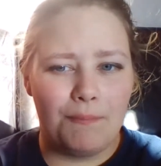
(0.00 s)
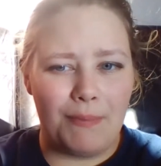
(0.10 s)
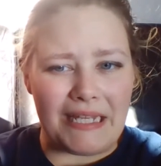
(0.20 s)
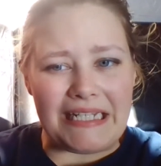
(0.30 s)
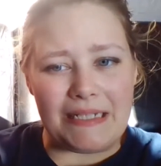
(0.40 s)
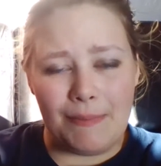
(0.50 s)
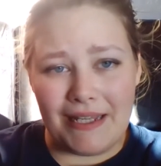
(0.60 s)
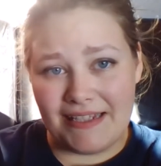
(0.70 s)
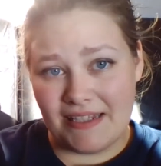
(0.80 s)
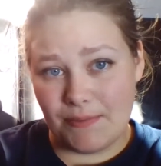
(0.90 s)
been in
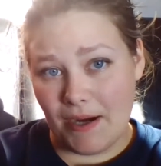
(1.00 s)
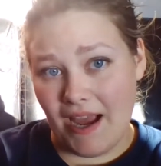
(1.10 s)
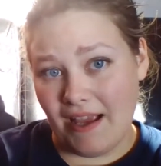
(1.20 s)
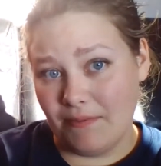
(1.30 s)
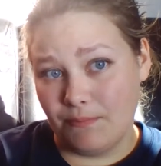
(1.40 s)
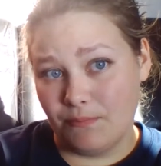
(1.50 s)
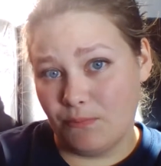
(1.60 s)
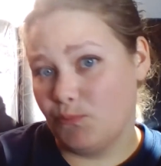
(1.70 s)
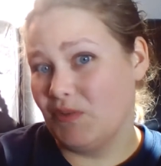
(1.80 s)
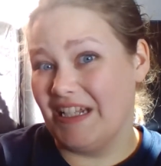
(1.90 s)
places where I
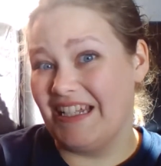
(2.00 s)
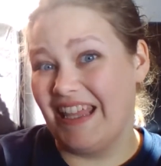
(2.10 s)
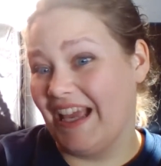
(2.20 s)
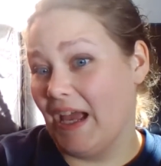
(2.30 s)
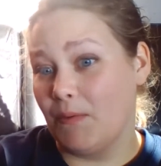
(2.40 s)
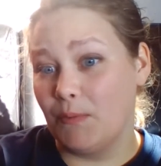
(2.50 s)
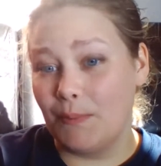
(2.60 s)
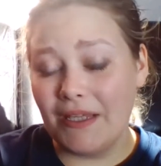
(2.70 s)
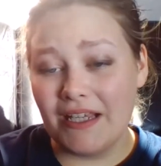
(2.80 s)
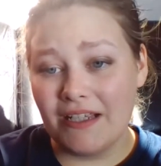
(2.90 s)
didn't think I would
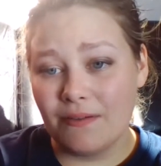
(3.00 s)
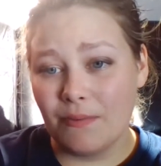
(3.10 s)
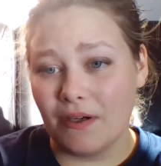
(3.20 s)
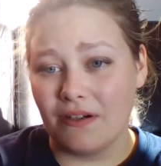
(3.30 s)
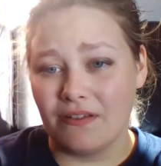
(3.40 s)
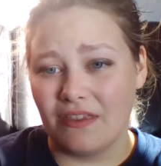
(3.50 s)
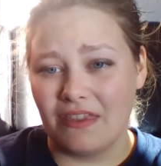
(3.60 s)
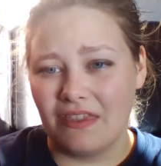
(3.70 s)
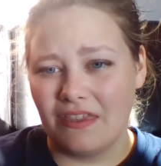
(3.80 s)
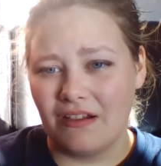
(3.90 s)
be, where
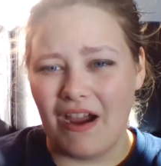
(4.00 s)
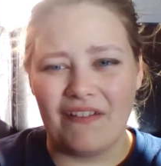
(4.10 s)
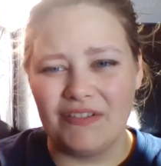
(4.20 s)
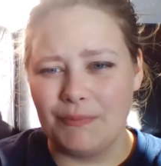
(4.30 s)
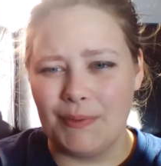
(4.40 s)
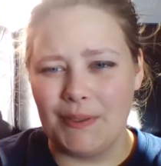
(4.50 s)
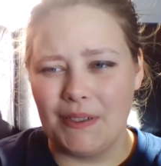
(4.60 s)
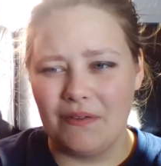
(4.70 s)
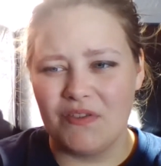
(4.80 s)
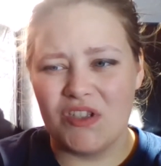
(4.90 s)
there haven't been
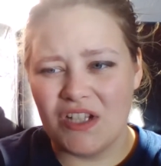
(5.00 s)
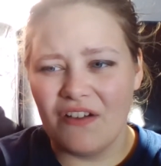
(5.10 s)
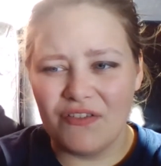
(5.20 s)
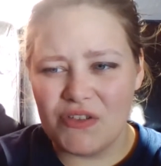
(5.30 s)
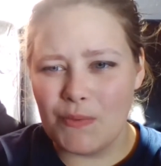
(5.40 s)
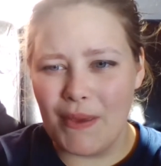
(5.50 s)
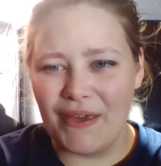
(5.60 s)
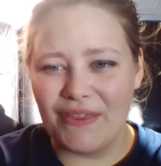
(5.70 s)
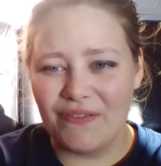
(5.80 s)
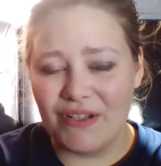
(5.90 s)
enough stuff to
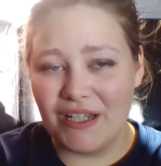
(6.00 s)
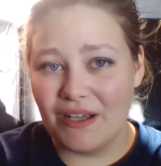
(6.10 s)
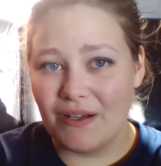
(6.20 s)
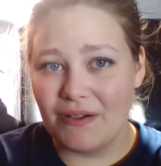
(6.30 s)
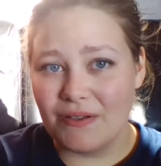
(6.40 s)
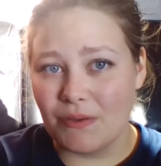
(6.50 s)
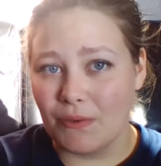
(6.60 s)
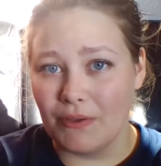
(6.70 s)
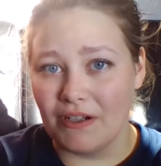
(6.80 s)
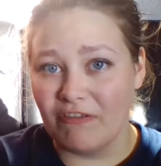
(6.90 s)
make the videos,
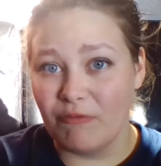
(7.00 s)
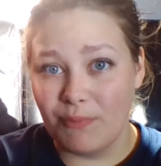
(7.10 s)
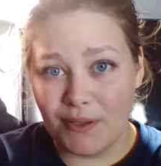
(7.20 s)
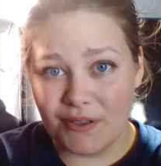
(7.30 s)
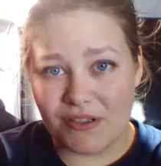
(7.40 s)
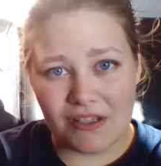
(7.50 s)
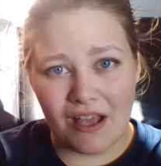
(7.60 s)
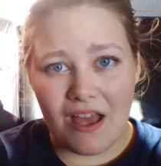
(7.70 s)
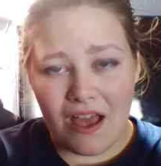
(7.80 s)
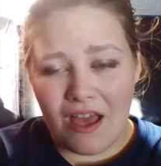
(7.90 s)
or enough books.
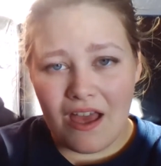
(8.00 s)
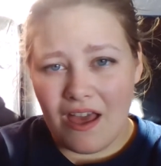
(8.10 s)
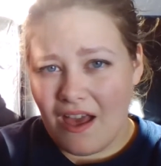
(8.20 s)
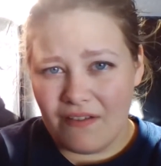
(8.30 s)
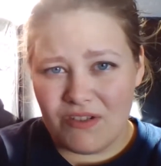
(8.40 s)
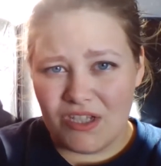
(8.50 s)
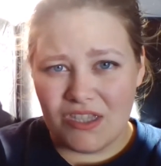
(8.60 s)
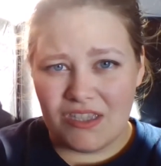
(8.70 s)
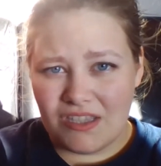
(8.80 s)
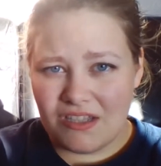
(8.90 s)
I've just
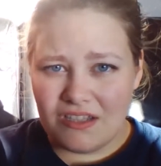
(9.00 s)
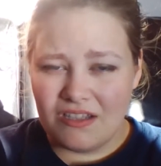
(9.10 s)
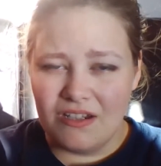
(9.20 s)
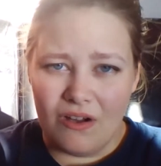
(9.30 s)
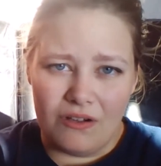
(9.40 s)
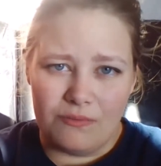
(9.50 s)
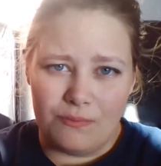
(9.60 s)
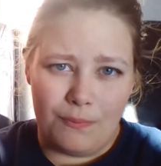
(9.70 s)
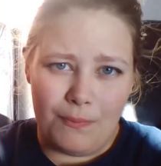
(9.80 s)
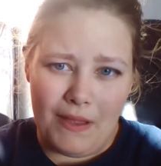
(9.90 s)
not
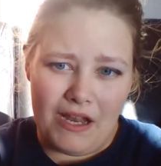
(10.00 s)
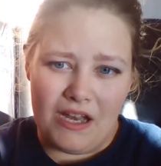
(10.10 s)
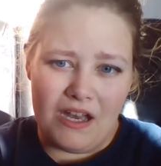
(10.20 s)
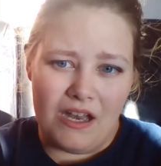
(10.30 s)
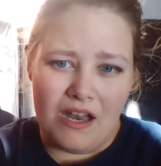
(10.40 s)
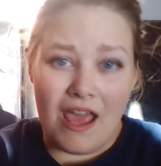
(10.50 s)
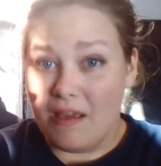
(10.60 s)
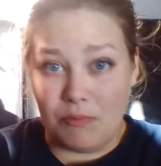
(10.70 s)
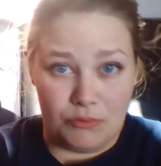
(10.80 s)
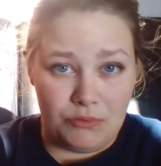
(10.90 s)
been
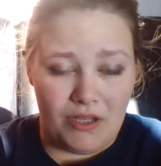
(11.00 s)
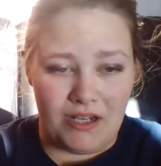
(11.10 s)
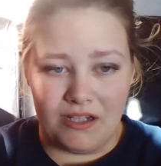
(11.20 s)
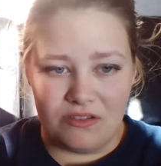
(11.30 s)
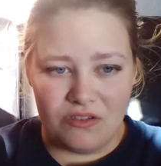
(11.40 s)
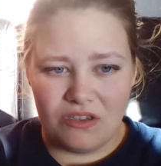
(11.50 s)
able, and